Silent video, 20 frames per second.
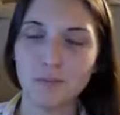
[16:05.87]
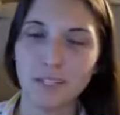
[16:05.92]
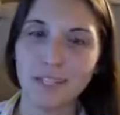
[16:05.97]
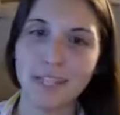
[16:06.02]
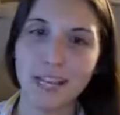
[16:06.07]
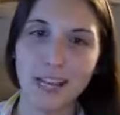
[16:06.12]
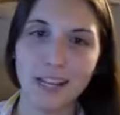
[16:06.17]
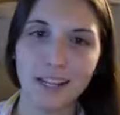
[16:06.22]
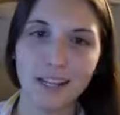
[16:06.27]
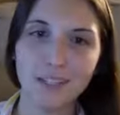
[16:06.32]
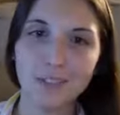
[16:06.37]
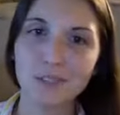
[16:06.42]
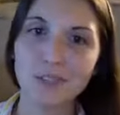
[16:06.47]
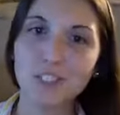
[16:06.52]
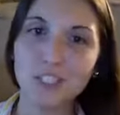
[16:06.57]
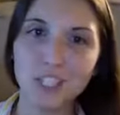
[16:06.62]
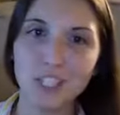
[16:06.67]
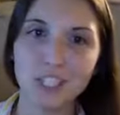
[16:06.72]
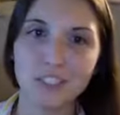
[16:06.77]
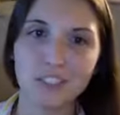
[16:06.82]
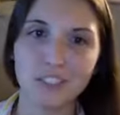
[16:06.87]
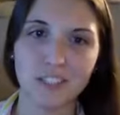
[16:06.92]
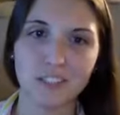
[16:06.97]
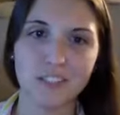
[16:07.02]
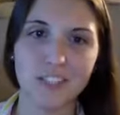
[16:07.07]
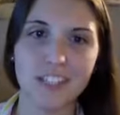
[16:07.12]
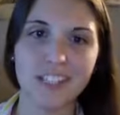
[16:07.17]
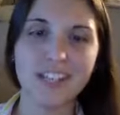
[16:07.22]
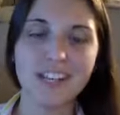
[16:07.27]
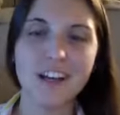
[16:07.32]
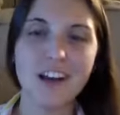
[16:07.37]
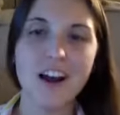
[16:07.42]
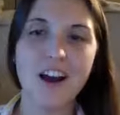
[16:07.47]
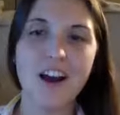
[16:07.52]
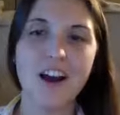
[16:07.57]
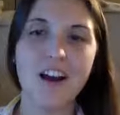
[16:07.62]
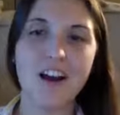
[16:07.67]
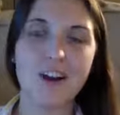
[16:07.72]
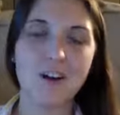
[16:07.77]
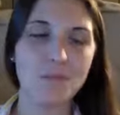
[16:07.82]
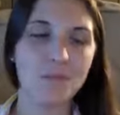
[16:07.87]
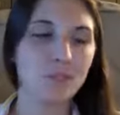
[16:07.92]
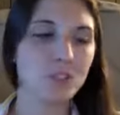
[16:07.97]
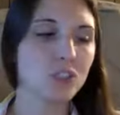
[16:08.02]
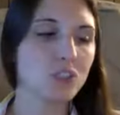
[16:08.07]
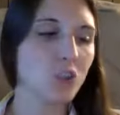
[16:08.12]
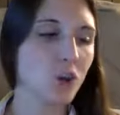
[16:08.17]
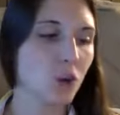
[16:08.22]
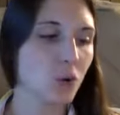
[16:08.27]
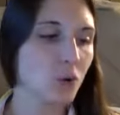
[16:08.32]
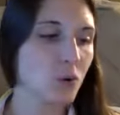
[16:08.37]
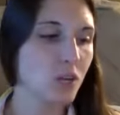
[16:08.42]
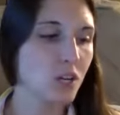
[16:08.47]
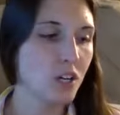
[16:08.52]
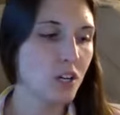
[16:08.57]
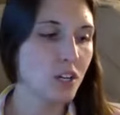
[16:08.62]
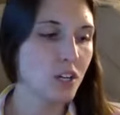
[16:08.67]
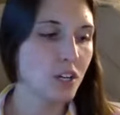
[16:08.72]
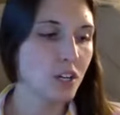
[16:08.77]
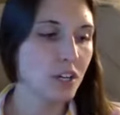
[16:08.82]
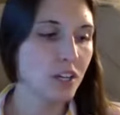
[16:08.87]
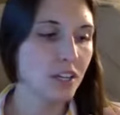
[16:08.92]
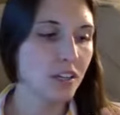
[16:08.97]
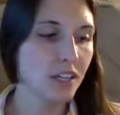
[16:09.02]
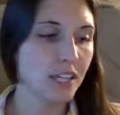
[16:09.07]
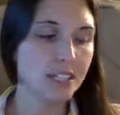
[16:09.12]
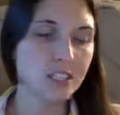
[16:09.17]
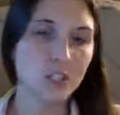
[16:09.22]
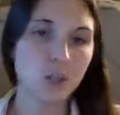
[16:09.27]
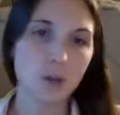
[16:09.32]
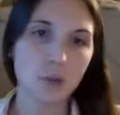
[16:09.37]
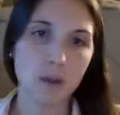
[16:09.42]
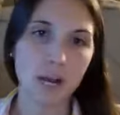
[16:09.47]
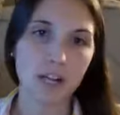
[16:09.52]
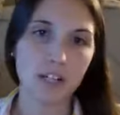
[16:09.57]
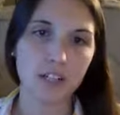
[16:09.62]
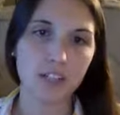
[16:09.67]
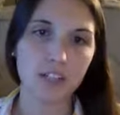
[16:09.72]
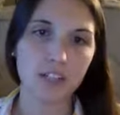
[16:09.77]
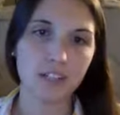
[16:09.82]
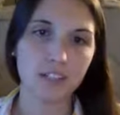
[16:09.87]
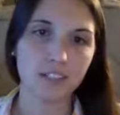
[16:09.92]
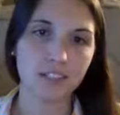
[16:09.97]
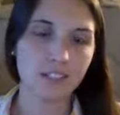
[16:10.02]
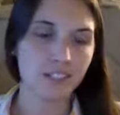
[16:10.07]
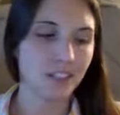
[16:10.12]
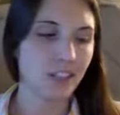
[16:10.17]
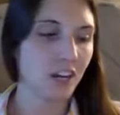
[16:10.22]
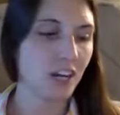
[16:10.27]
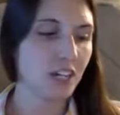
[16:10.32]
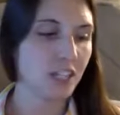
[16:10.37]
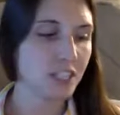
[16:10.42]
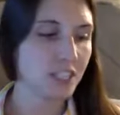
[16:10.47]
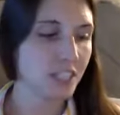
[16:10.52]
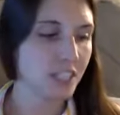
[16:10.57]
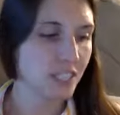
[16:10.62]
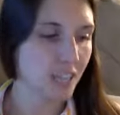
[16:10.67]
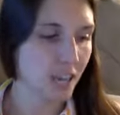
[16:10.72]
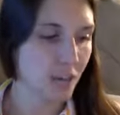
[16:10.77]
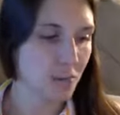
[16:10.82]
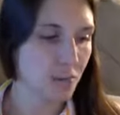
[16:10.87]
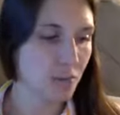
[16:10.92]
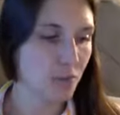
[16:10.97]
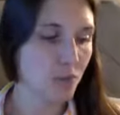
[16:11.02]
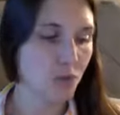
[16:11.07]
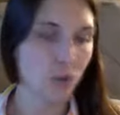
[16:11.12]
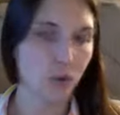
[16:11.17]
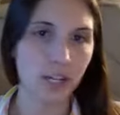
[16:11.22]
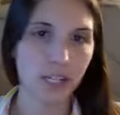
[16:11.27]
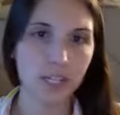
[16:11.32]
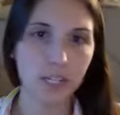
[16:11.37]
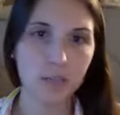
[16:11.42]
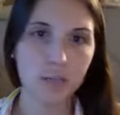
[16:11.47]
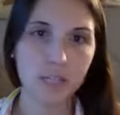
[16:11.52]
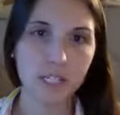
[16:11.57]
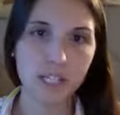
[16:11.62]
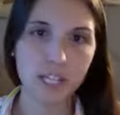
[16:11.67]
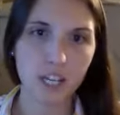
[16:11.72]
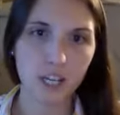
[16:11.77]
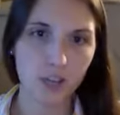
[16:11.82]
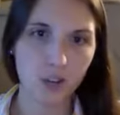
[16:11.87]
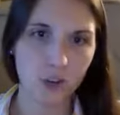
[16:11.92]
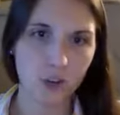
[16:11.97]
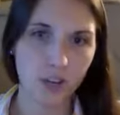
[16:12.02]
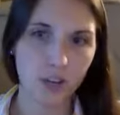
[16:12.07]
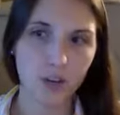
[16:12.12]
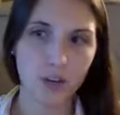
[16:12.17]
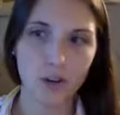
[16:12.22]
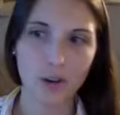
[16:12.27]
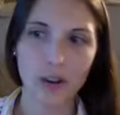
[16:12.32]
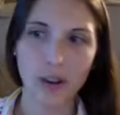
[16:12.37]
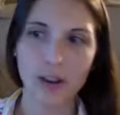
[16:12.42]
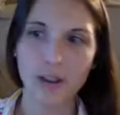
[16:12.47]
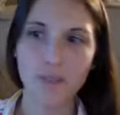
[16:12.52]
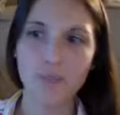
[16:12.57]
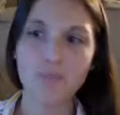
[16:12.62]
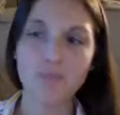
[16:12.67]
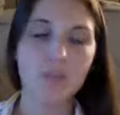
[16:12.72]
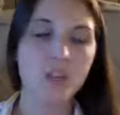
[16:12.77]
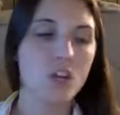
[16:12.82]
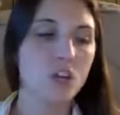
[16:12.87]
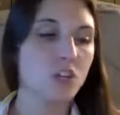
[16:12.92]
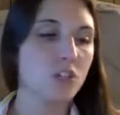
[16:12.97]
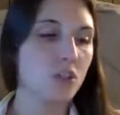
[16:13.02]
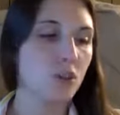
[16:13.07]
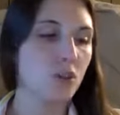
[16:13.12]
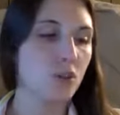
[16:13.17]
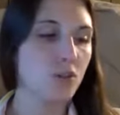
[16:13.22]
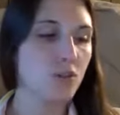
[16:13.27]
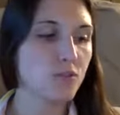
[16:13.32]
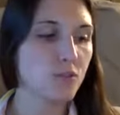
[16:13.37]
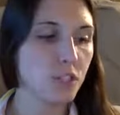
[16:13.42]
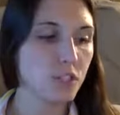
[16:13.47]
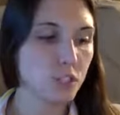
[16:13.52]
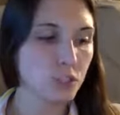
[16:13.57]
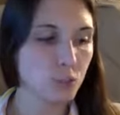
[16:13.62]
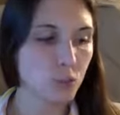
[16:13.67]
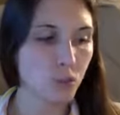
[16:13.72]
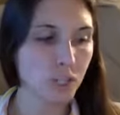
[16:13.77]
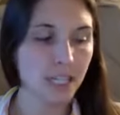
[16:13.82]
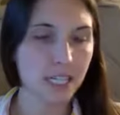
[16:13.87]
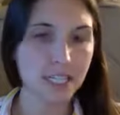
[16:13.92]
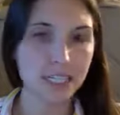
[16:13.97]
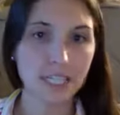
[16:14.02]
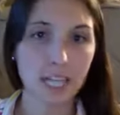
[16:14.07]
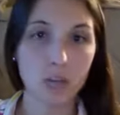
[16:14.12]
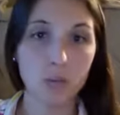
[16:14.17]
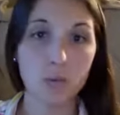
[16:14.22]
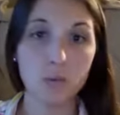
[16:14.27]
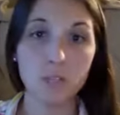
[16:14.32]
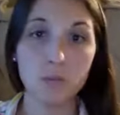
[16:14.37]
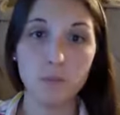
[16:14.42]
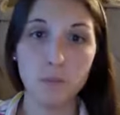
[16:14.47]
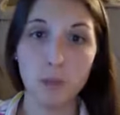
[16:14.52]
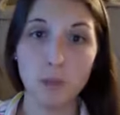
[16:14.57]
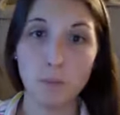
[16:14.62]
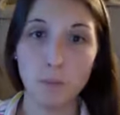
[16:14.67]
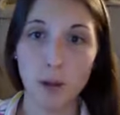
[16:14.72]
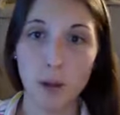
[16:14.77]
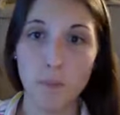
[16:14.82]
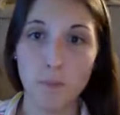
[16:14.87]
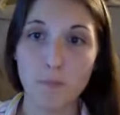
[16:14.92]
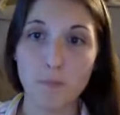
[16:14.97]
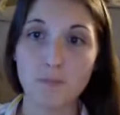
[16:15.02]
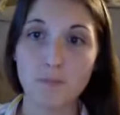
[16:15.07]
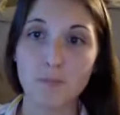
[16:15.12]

getting, the gist of it. So let's go back to our steps before I keep continuing, okay? So the first one I said was meal prep.